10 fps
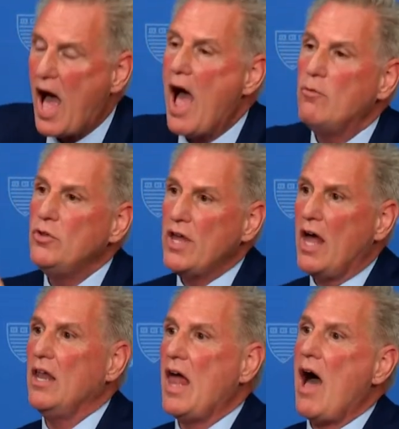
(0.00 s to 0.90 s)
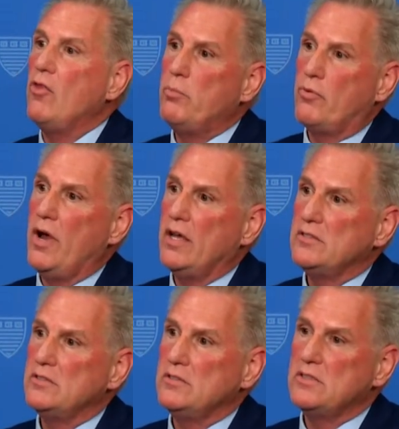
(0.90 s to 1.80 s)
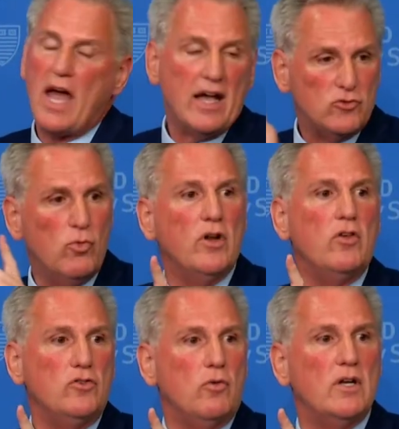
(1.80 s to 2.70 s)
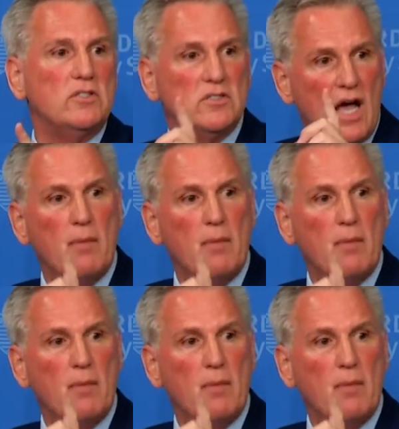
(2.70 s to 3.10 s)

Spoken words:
I will not allow the press to ask one of those questions.